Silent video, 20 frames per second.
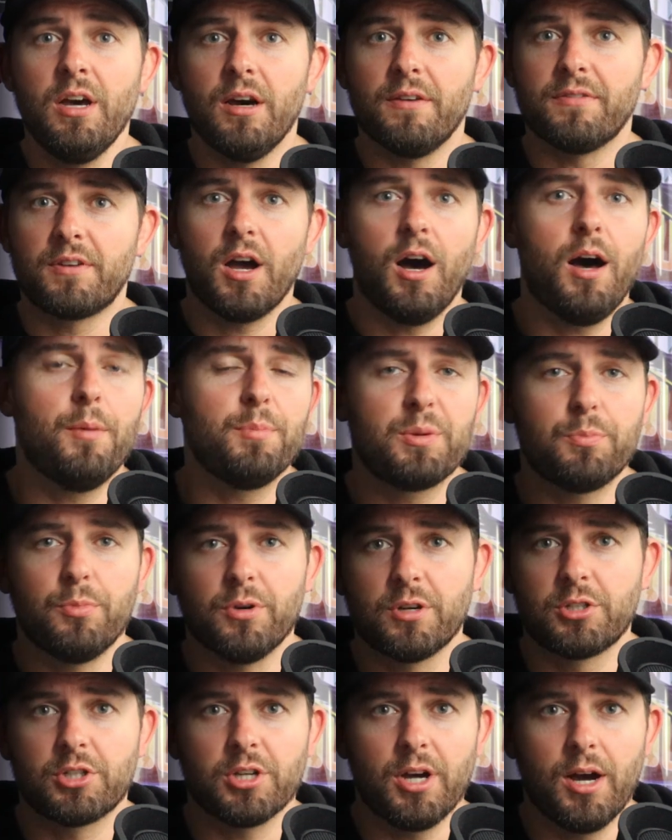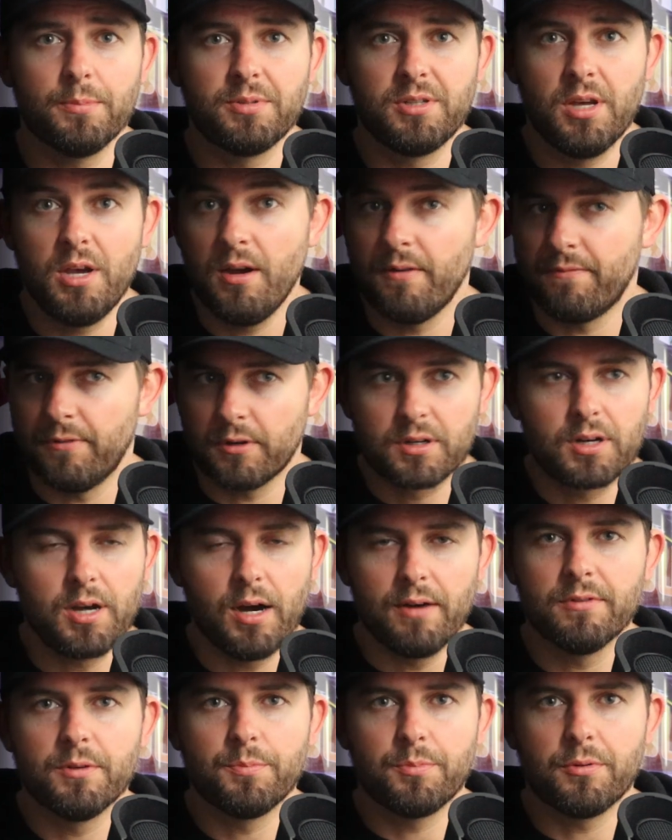of comic book shops for
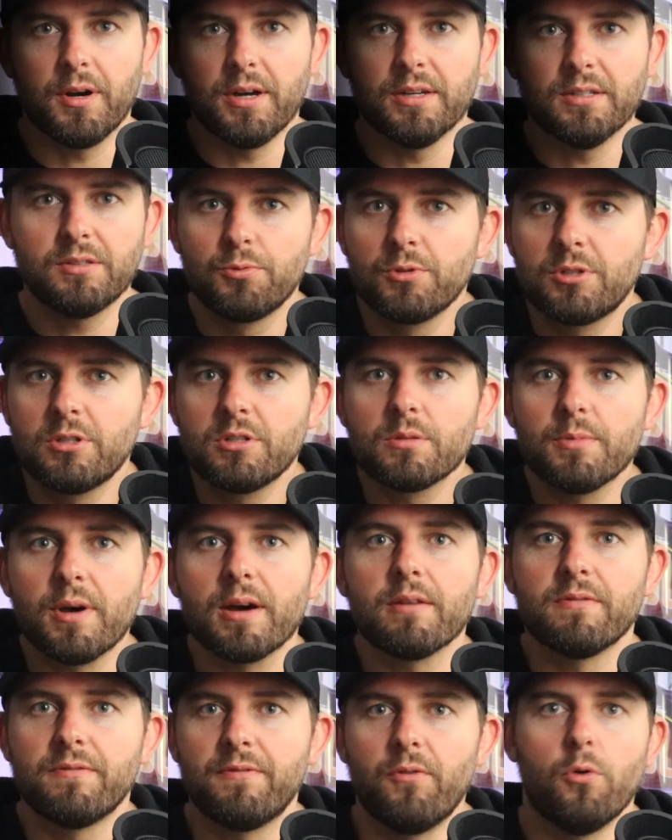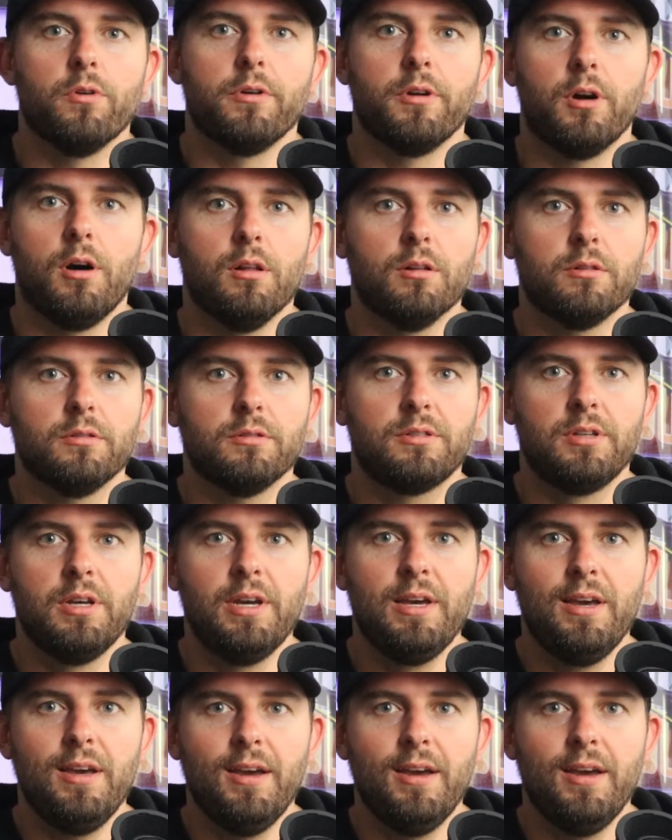cover price, which is about $4?